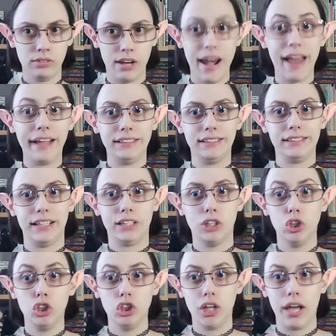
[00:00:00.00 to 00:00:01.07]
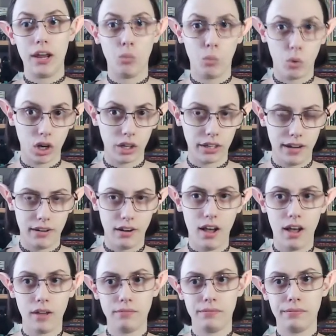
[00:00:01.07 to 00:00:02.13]
nice and good and work and
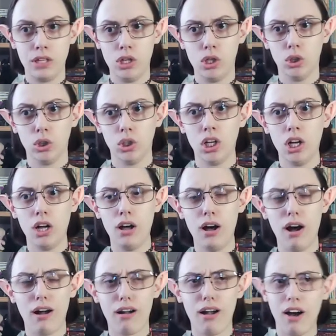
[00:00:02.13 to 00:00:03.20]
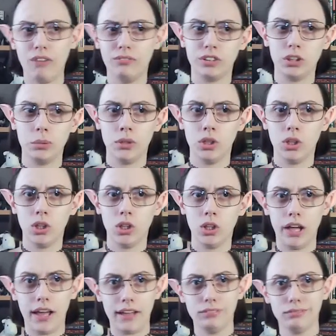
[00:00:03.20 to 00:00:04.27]
not feel uncomfortable
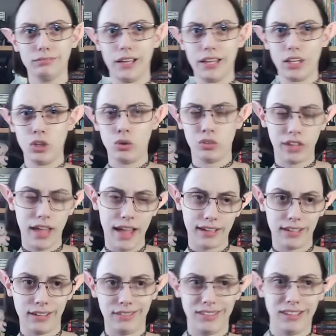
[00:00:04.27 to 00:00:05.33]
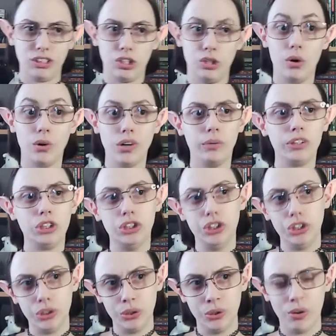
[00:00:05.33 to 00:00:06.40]
and like you're lacking things you don't know what to
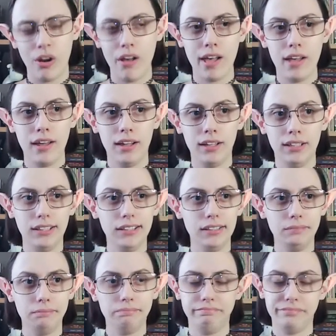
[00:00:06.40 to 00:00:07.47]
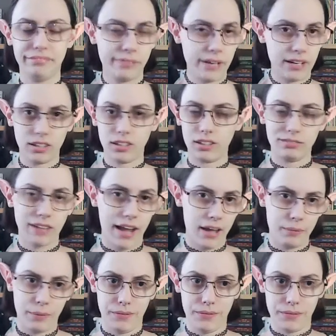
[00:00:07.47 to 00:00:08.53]
do. Fear
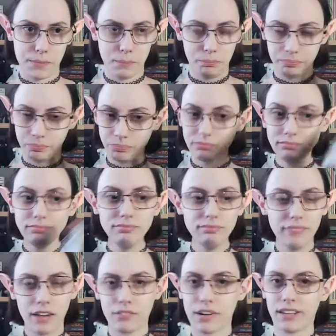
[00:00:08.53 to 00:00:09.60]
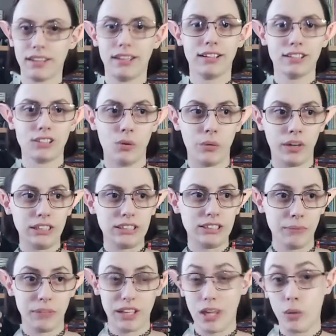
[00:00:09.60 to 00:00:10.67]
happens. Everything is always
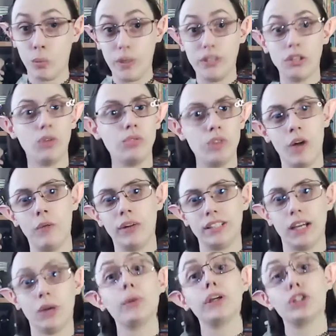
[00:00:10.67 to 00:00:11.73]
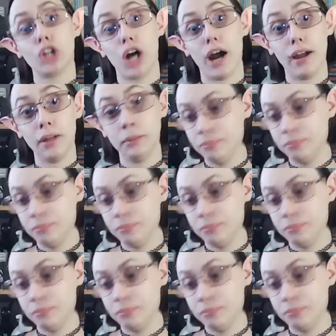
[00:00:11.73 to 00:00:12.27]
something that we don't know until we try.